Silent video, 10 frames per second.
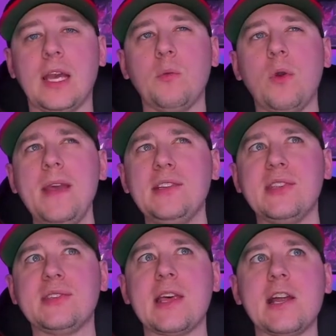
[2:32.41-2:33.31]
And what makes
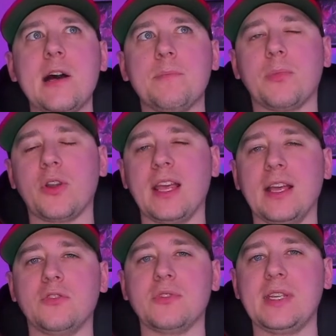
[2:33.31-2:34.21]
the setup pretty
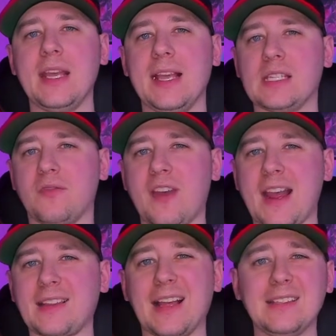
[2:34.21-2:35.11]
interesting is the
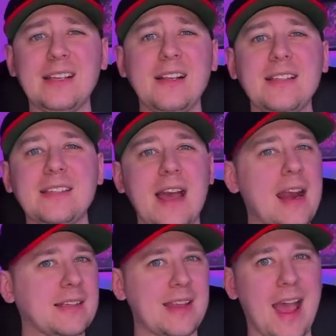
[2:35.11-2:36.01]
fact that Dylan's
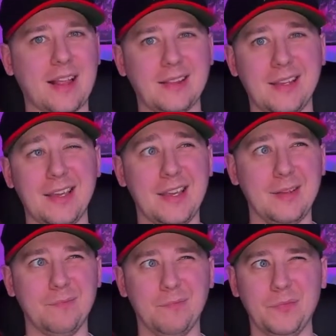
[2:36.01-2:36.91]
not
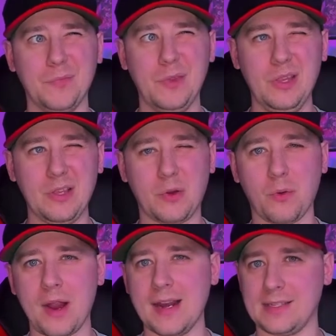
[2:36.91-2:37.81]
exactly the
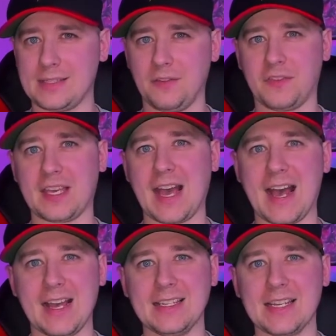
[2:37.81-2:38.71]
greatest of
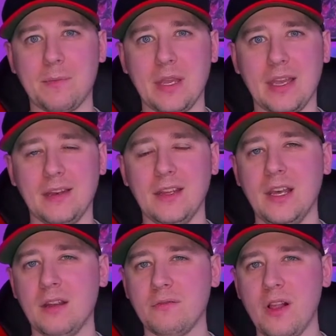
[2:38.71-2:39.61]
guys. I mean,
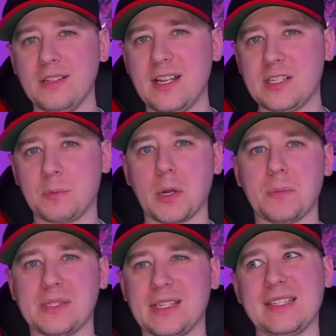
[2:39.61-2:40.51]
for all intents and
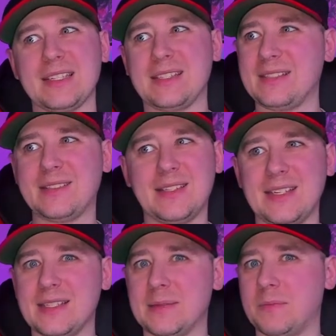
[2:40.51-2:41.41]
purposes,
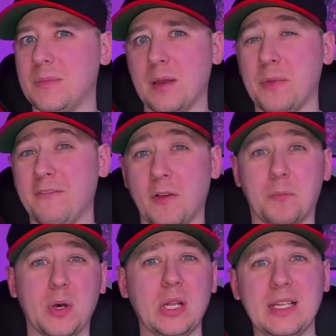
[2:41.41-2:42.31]
he's a bit of a
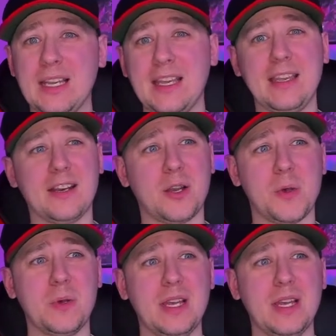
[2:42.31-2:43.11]
bully, you know.